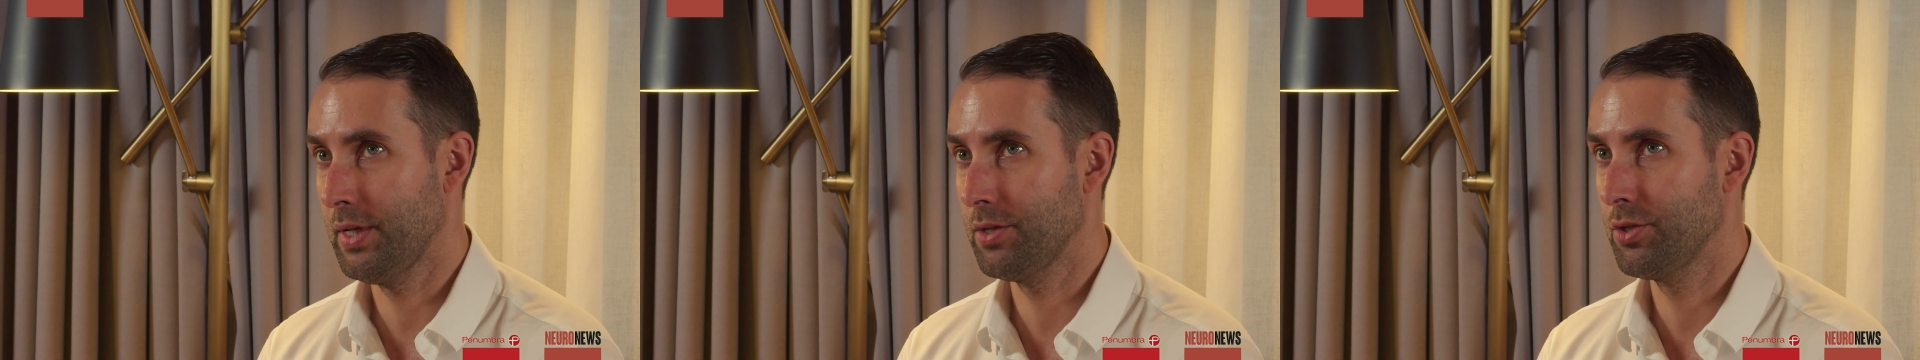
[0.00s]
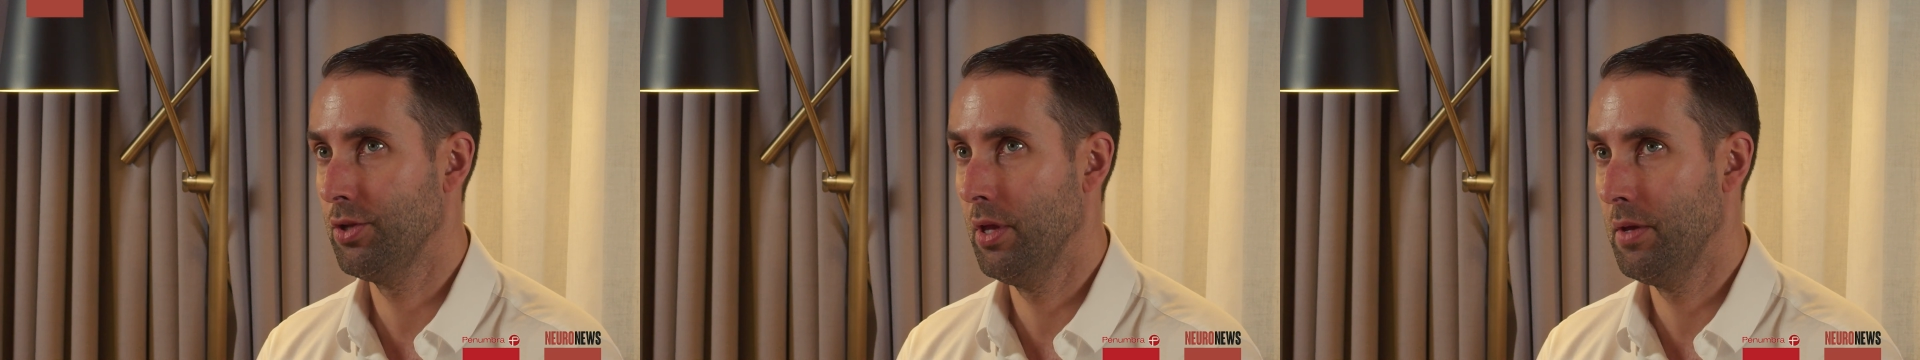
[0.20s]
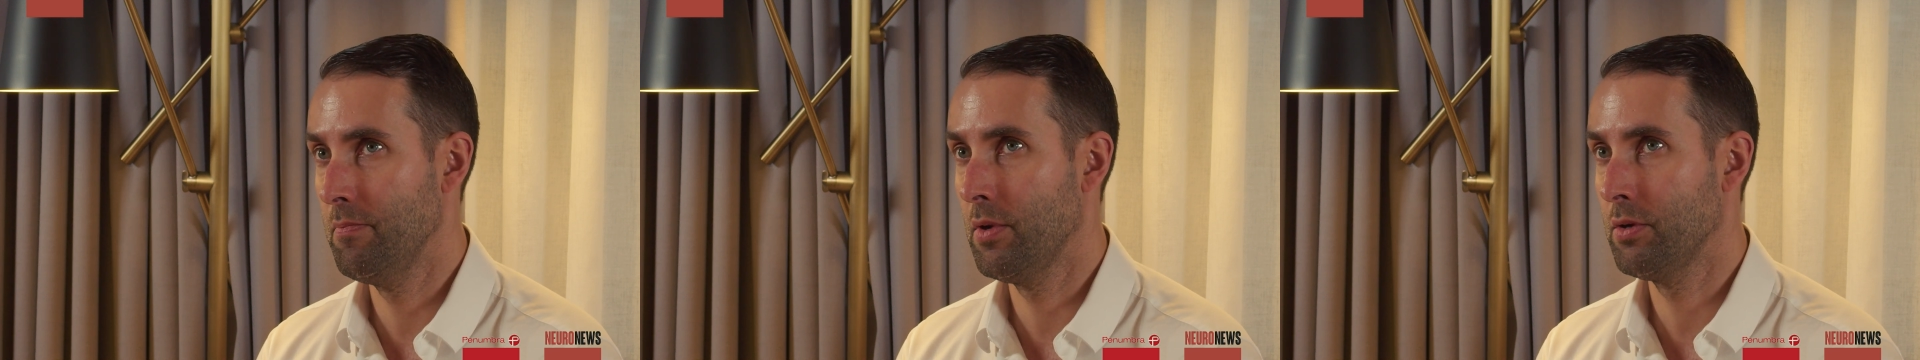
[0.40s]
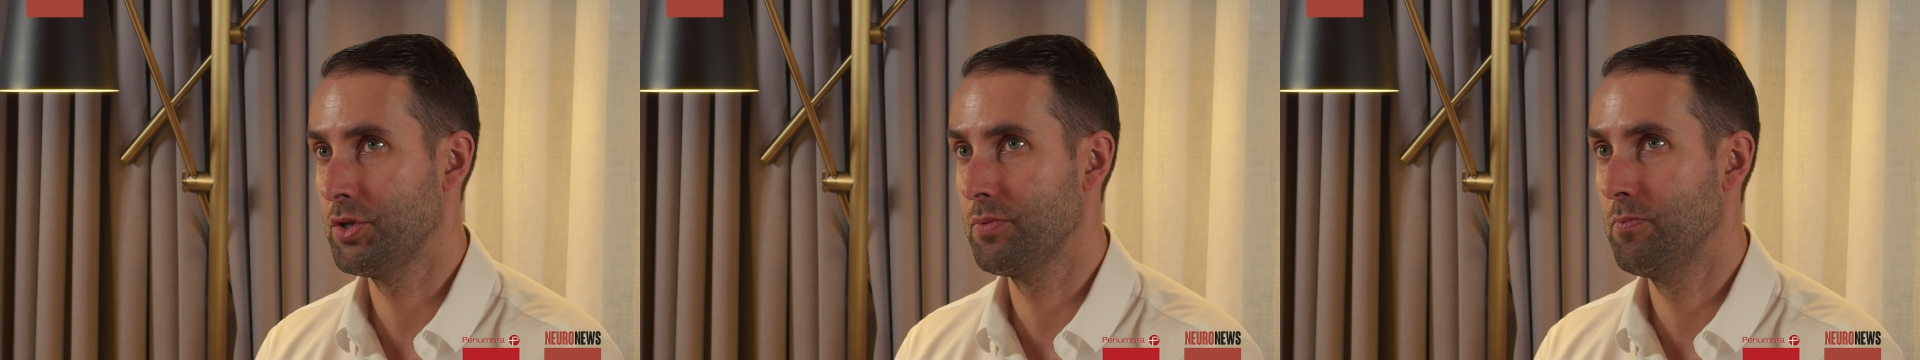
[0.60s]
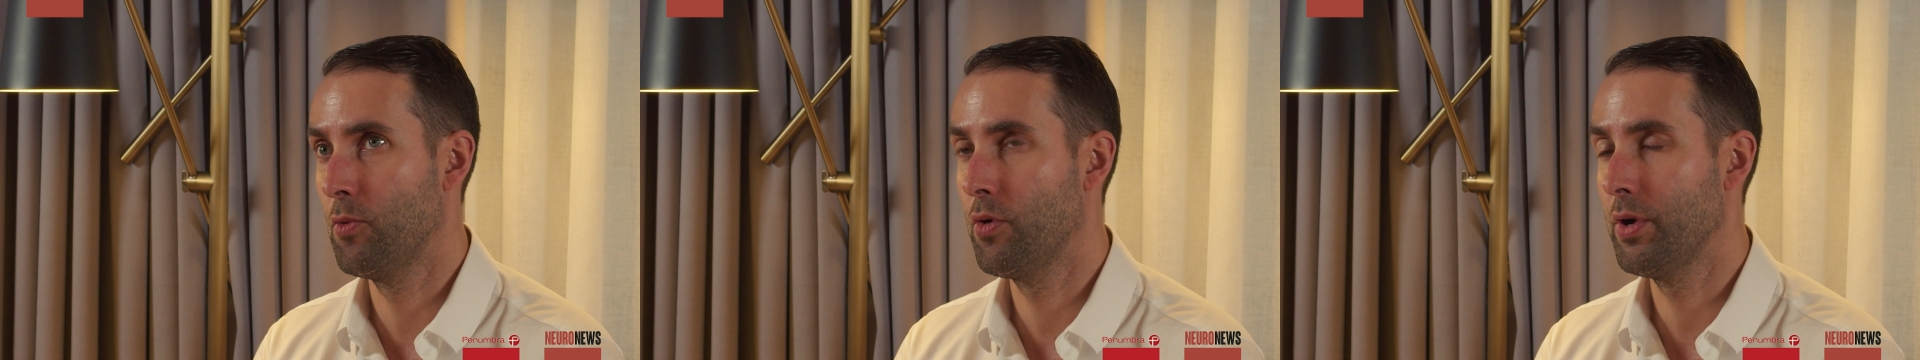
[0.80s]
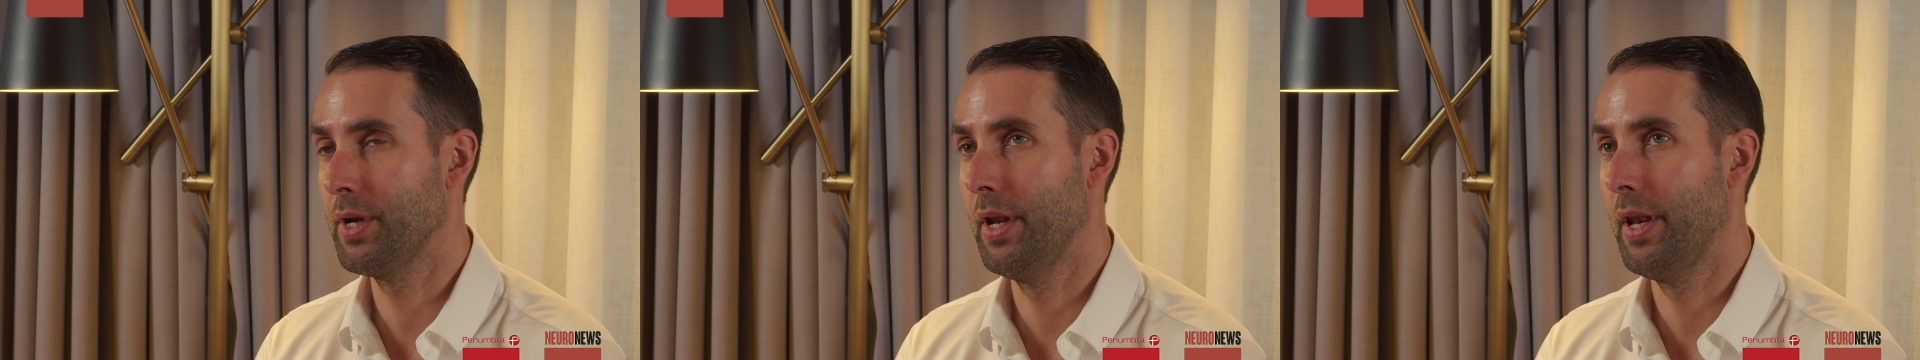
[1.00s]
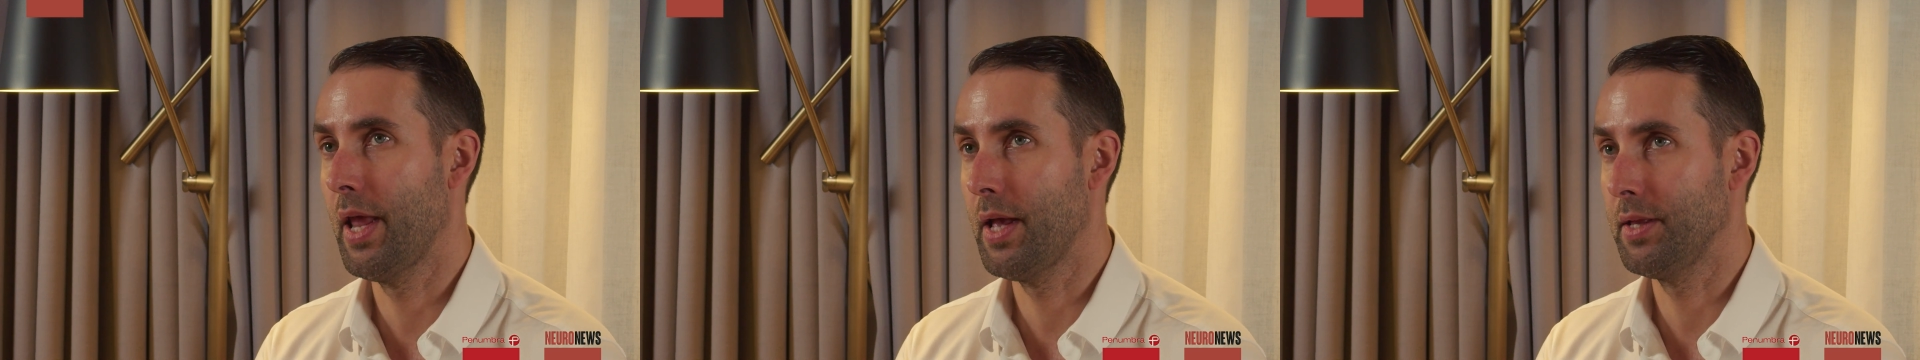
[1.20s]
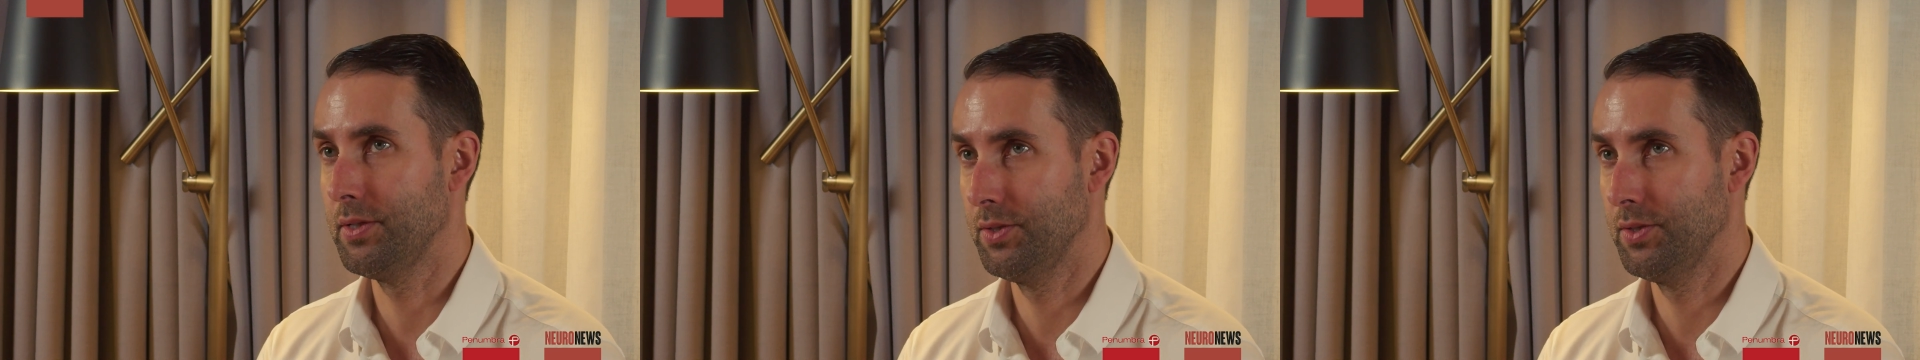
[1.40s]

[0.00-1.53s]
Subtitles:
actually much more than that.